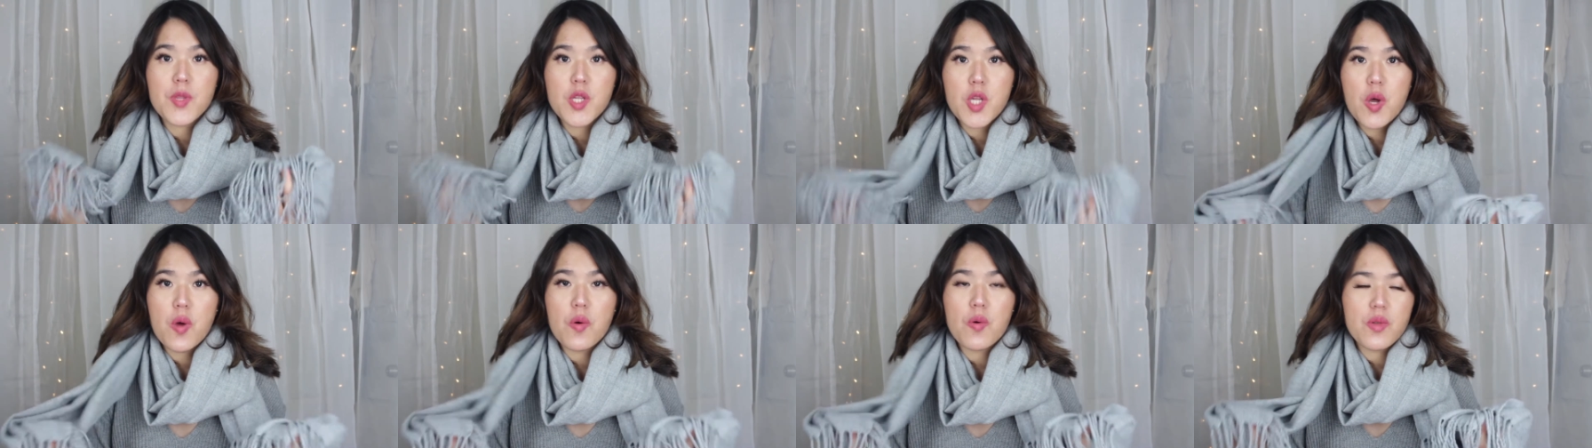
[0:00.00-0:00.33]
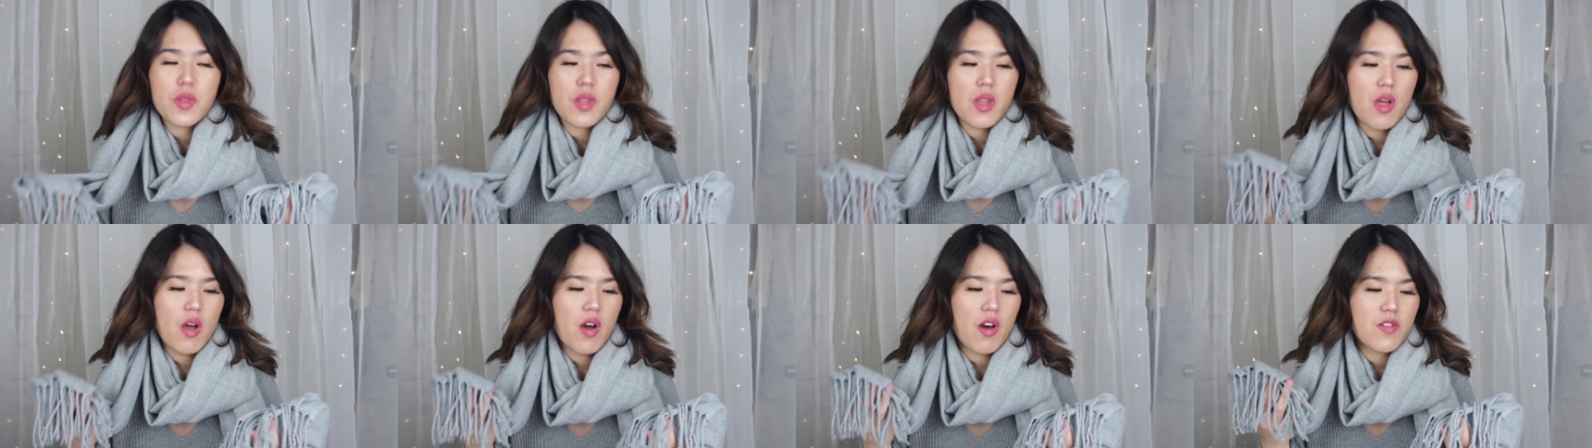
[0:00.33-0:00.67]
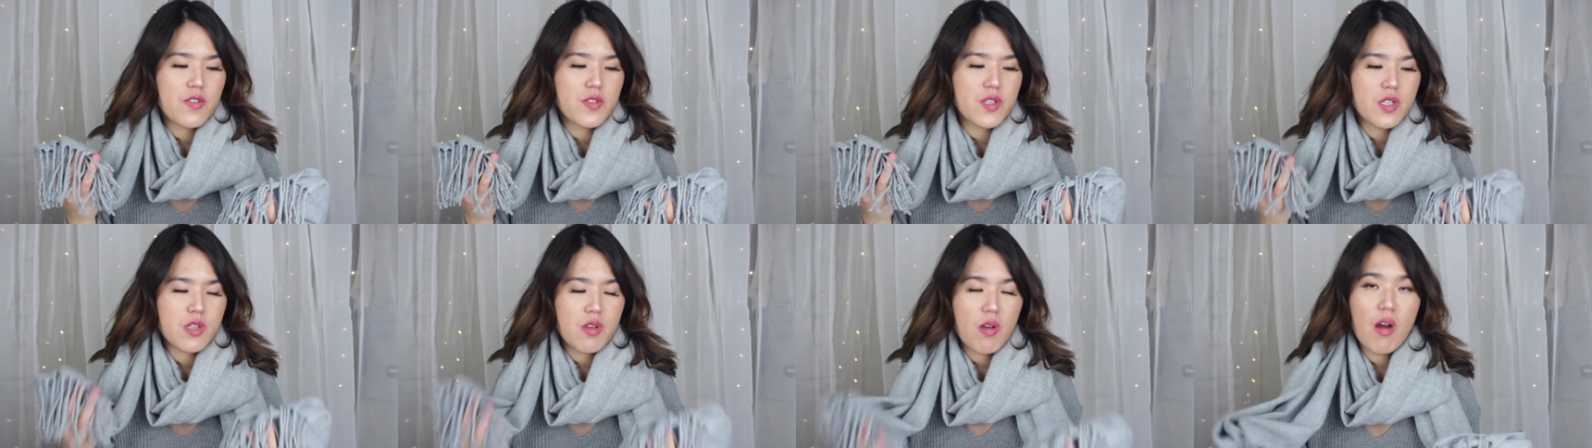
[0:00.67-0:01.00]
tone
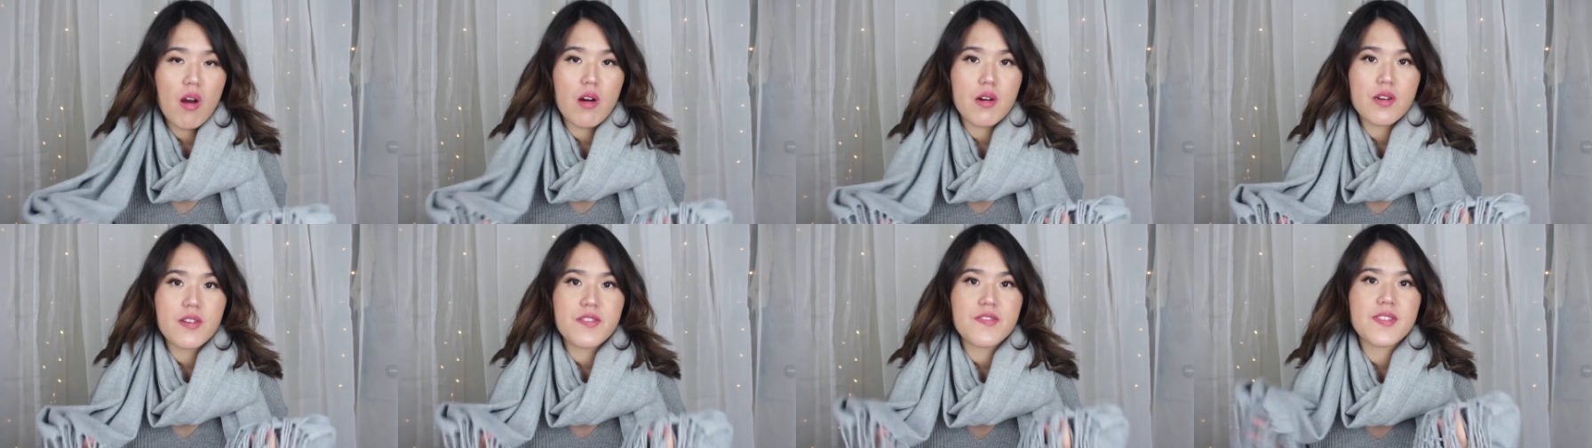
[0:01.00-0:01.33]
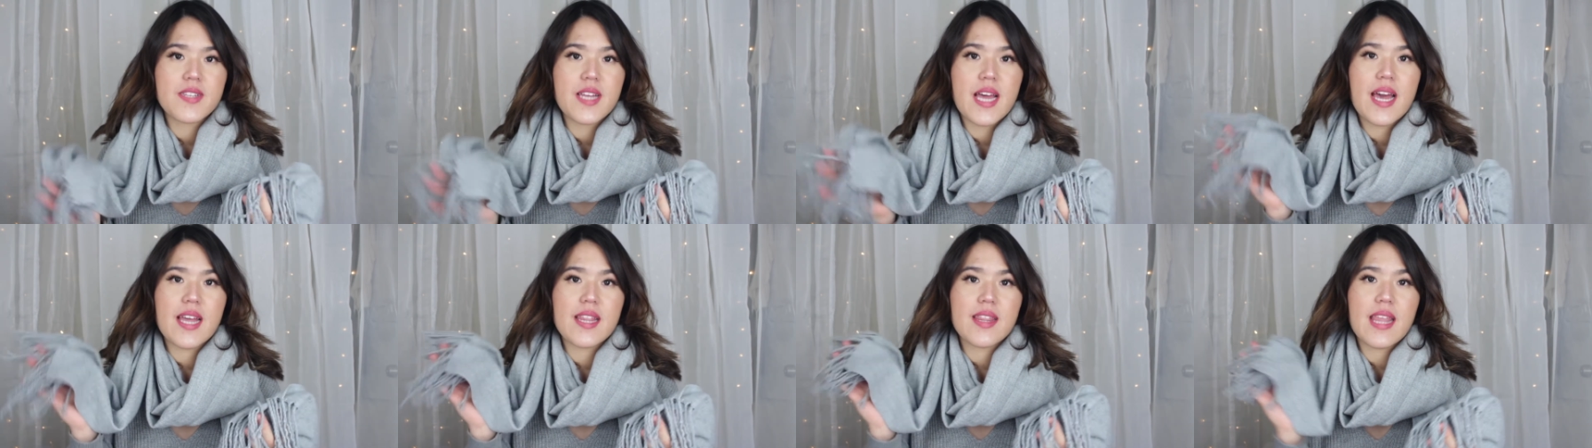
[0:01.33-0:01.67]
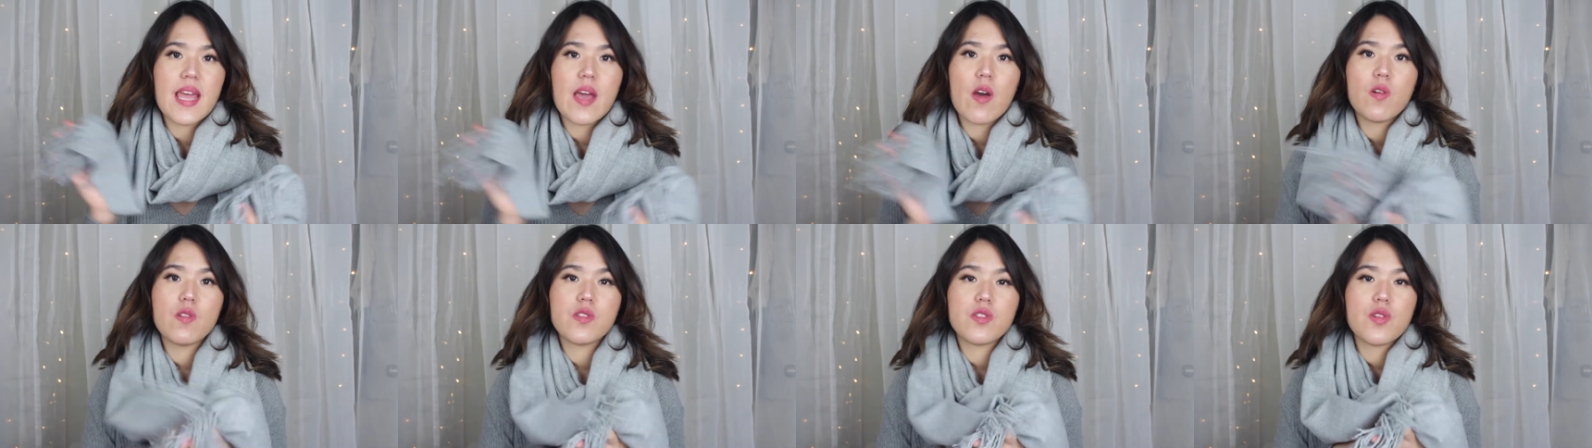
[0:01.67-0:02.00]
of scarves, and
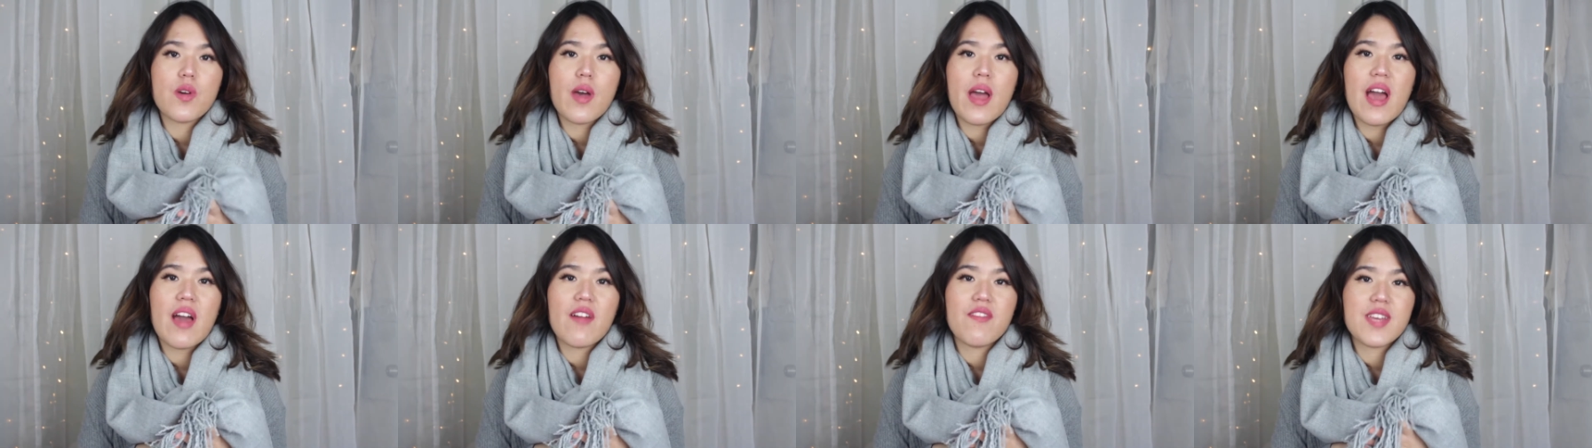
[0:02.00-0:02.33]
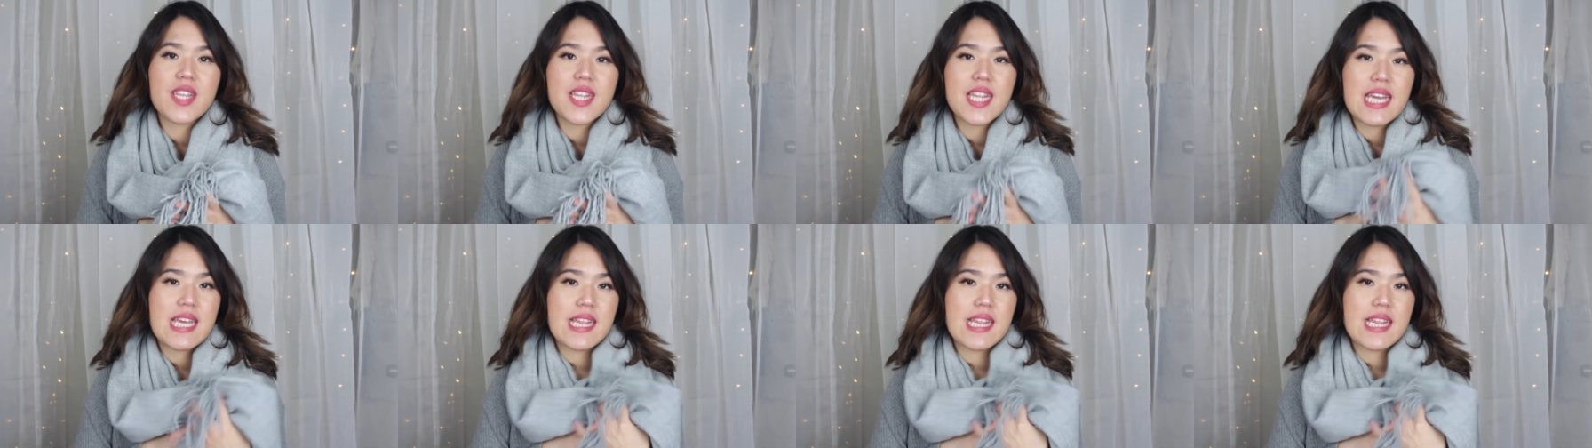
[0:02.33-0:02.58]
they also have it